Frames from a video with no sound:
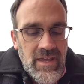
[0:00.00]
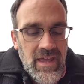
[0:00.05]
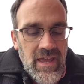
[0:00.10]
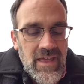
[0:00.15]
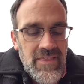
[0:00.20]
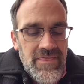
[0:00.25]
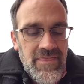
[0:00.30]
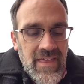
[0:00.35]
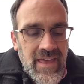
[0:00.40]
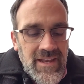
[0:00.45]

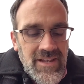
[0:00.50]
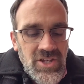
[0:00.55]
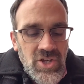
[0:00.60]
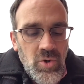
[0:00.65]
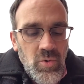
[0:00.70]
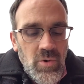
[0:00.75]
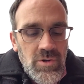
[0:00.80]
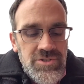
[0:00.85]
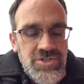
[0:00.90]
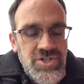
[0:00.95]
and then
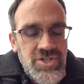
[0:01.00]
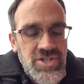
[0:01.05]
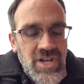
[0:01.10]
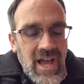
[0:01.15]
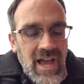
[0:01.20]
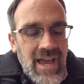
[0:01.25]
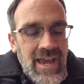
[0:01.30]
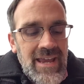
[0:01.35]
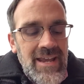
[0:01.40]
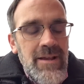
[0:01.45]
you will
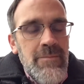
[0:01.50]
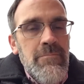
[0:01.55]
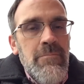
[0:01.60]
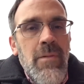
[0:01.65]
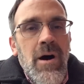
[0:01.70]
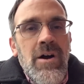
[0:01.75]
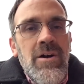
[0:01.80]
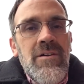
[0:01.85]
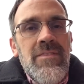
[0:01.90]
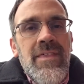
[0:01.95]
shine
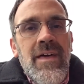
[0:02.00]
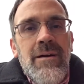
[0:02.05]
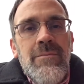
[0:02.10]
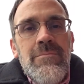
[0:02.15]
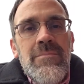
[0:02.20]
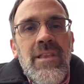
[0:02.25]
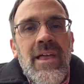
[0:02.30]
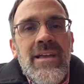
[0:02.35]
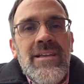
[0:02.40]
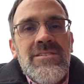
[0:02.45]
among
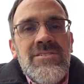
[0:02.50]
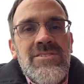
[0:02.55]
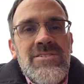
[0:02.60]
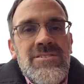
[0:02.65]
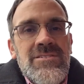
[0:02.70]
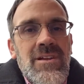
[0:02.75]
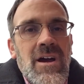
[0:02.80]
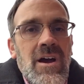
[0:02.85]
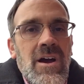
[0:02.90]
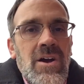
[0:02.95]
them like
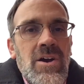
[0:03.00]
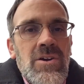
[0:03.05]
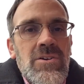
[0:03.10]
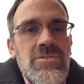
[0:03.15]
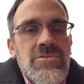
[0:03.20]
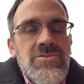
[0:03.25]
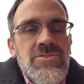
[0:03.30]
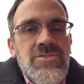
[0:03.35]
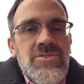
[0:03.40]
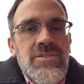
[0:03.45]

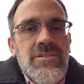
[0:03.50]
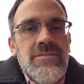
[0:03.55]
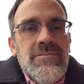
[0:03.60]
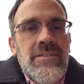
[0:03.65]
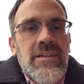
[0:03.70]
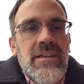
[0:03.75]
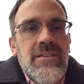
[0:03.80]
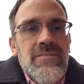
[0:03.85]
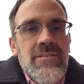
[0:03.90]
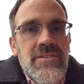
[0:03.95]
stars
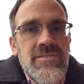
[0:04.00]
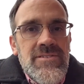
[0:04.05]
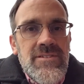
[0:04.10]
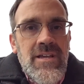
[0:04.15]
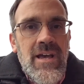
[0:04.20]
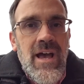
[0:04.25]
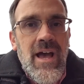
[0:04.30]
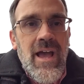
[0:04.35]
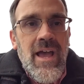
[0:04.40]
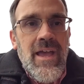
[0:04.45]
in the
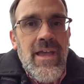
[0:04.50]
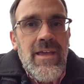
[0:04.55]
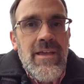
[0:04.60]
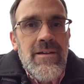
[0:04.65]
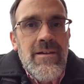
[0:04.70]
sky."